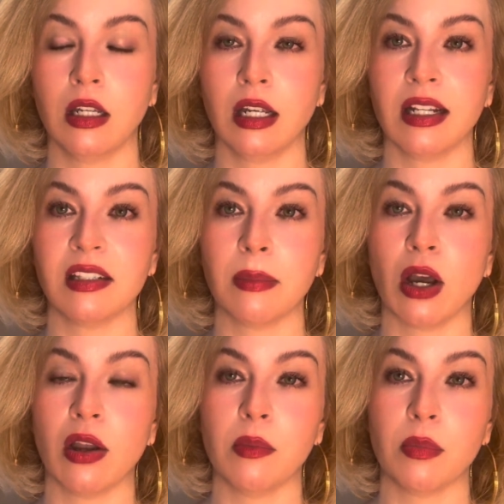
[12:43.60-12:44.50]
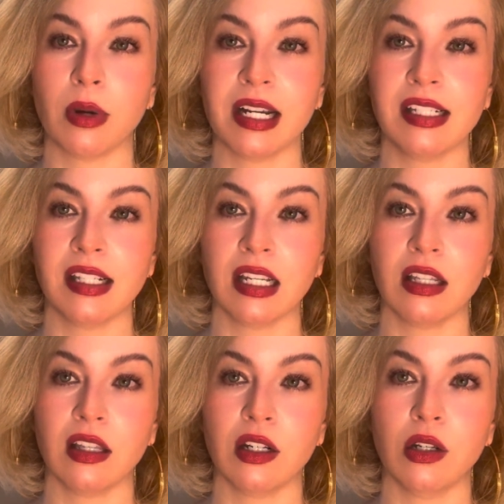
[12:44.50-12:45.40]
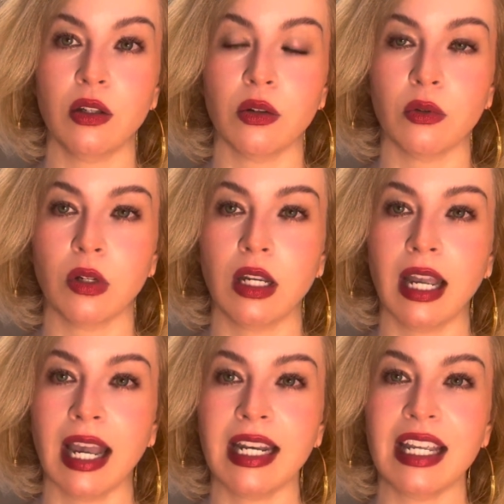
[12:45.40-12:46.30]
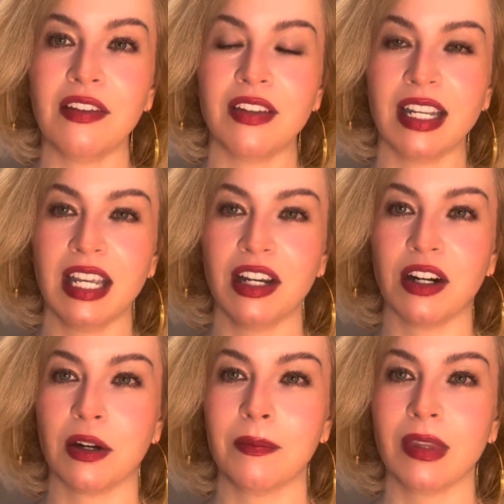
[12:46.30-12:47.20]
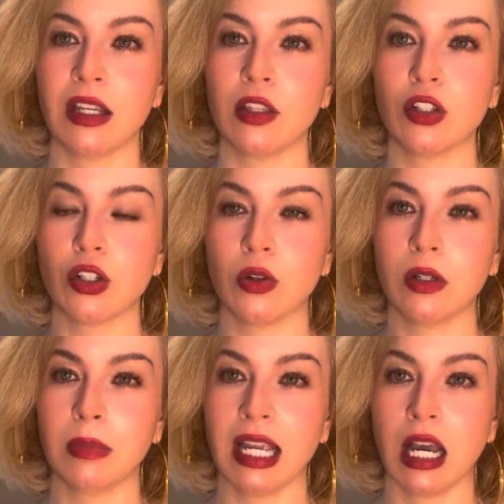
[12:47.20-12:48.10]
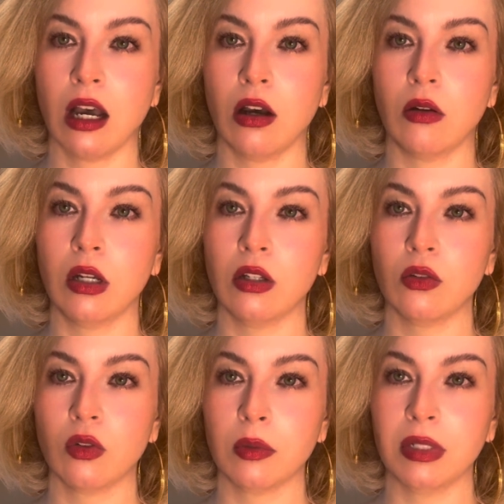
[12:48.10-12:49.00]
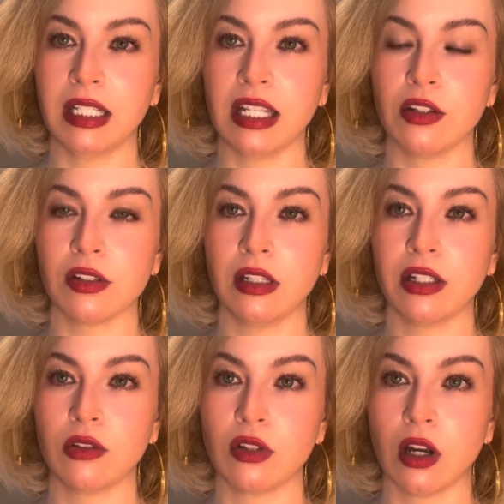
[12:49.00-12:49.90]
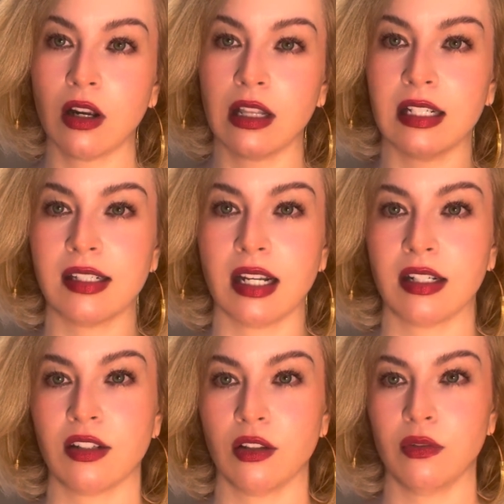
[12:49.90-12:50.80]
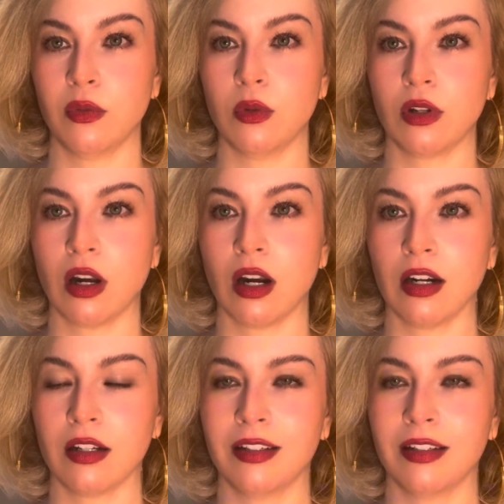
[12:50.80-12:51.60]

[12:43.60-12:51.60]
It's about embracing the new. And even here, they're showing me how normally there's a little dog that's next to the Fool card.